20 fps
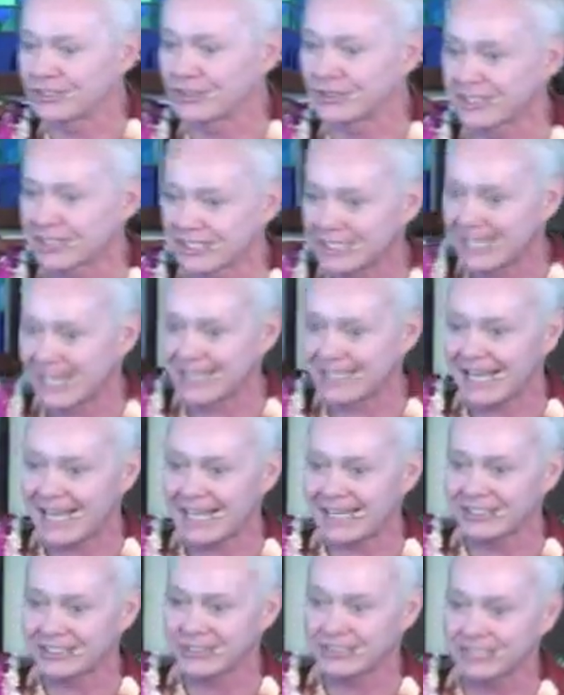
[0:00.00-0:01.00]
Do you understand
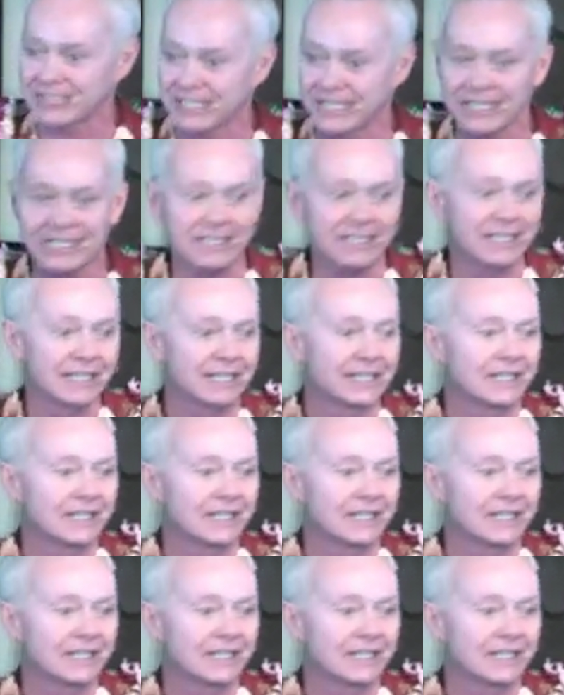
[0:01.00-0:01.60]
that? Do you see it?